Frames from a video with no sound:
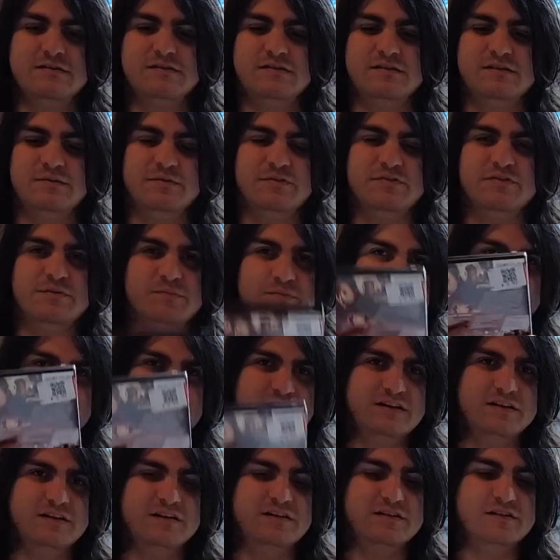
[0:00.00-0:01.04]
there was something
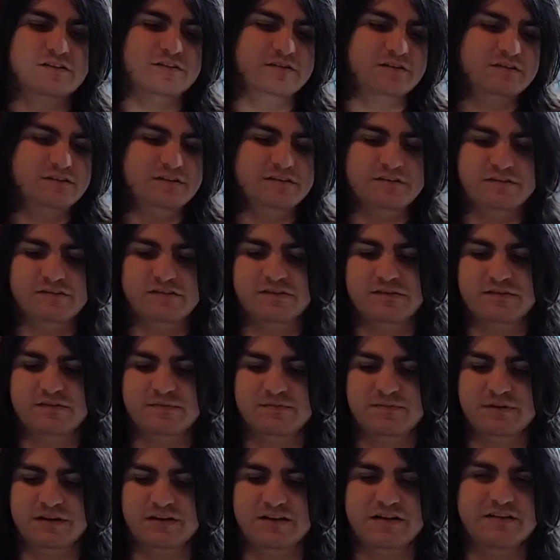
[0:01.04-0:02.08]
neat in here at least.
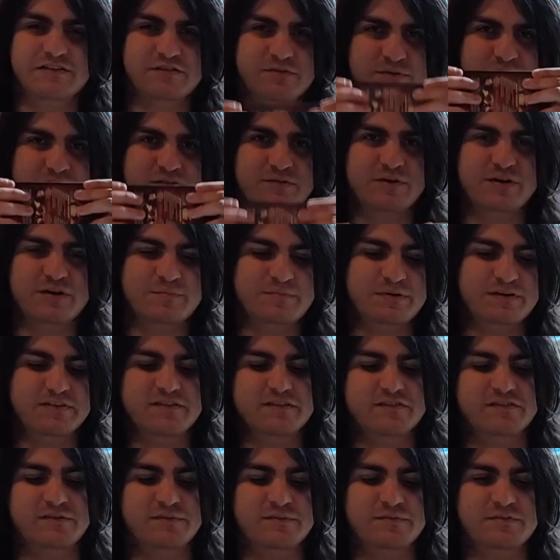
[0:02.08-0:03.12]
Yeah, that's the reason why I picked
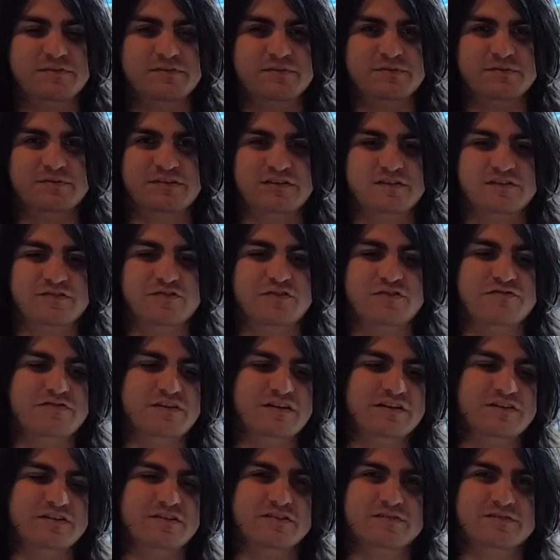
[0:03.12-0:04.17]
this up, because there was like a Street
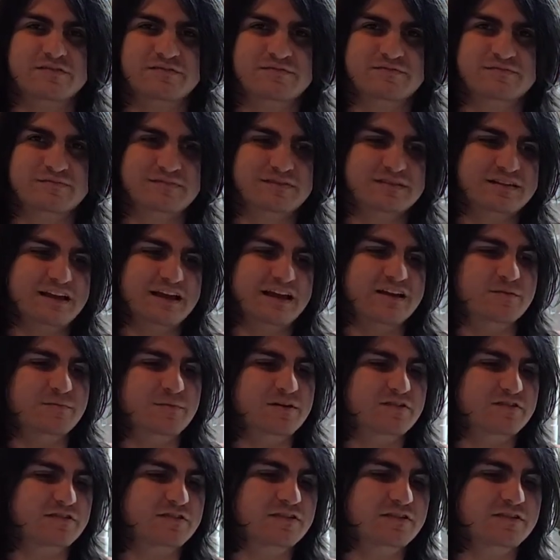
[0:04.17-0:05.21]
Fighter
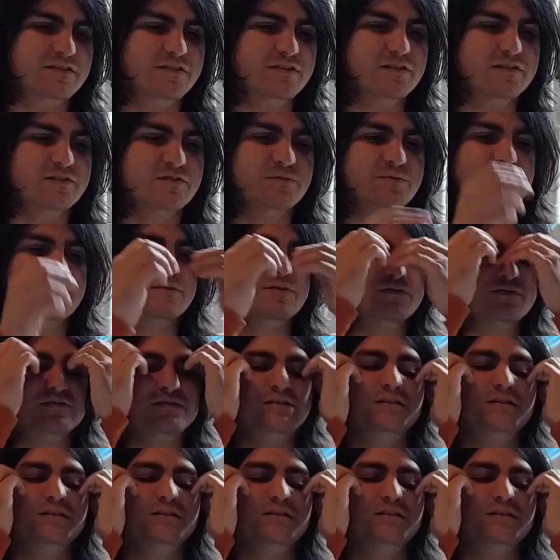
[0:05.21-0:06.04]
animation in there as well.